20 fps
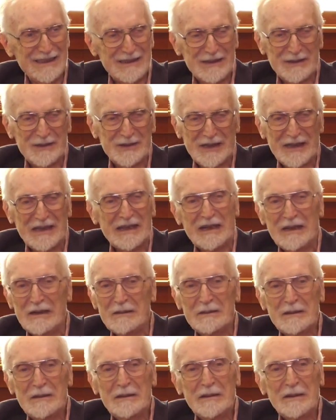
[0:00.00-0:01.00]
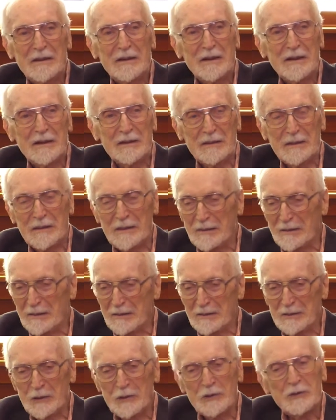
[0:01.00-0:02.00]
I, uh,
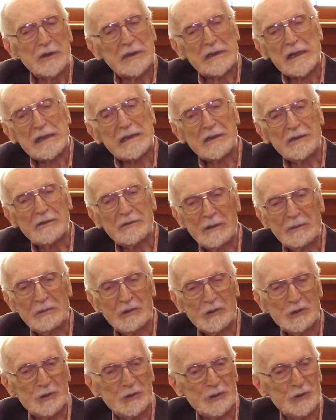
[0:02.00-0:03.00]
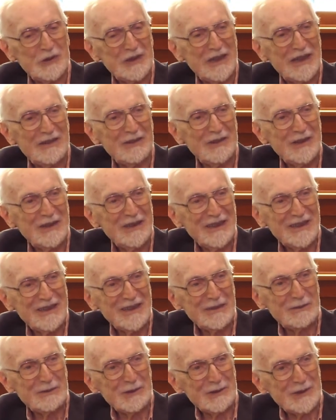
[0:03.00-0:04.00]
I don't think I can reproduce now
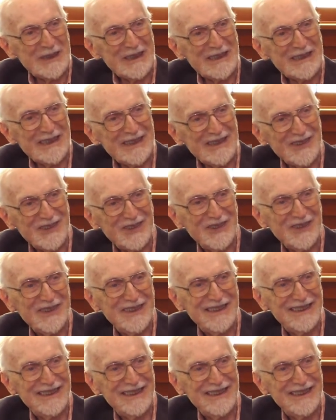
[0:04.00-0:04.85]
the full details.